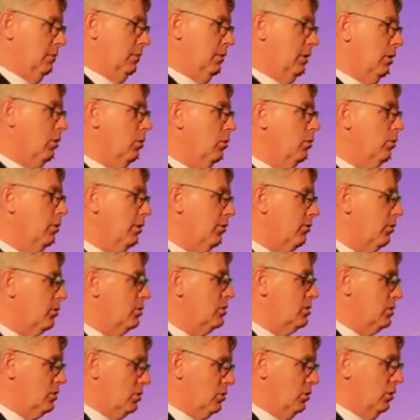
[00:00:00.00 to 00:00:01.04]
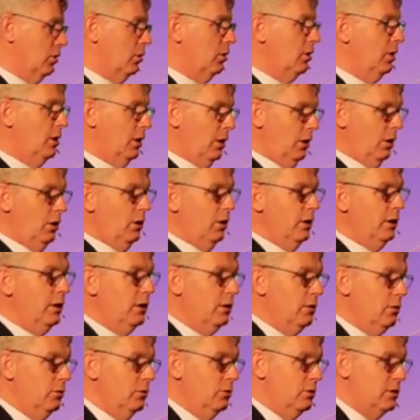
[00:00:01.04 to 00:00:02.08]
our rivers to high
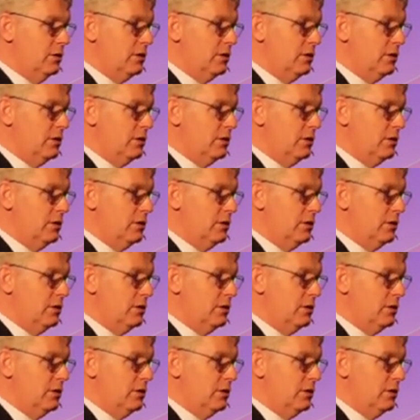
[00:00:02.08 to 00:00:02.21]
and good